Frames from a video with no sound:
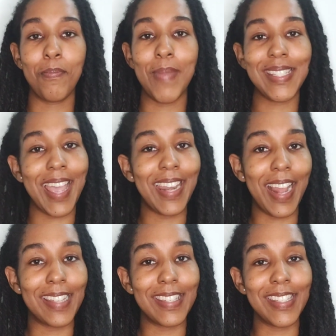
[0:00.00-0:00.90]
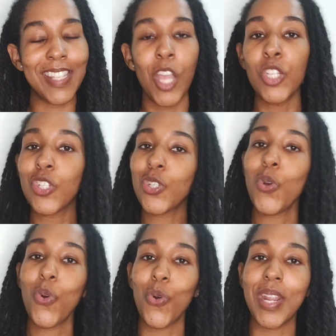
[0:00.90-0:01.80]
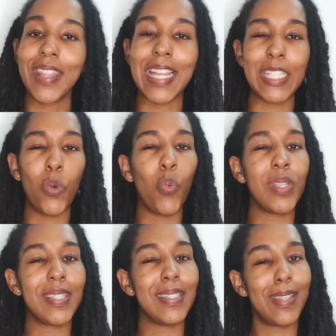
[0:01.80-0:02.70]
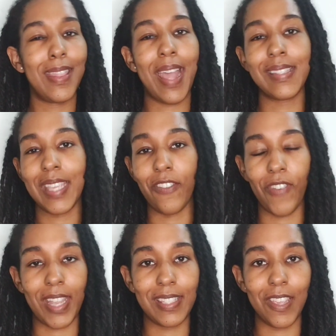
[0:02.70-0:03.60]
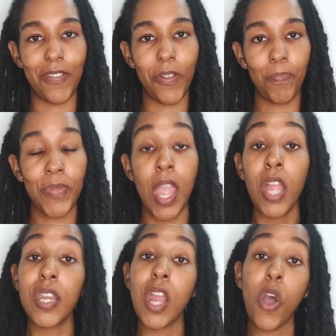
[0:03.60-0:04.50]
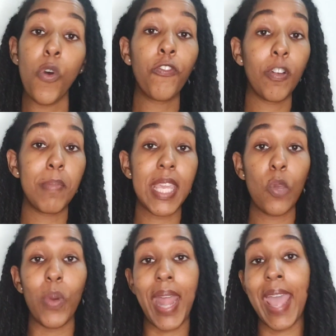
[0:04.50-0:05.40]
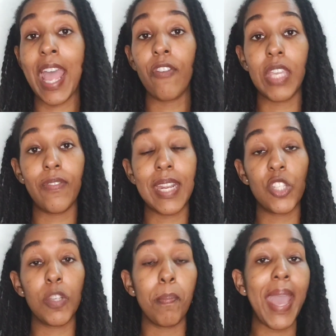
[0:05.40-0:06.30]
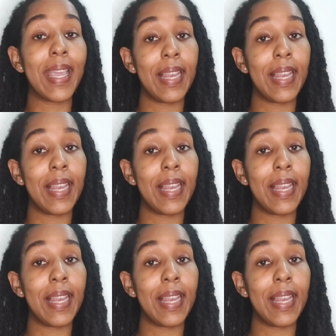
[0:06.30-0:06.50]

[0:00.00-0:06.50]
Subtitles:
meta-analysis showed that it wasn't that effective. Now, for me, when I have given it to my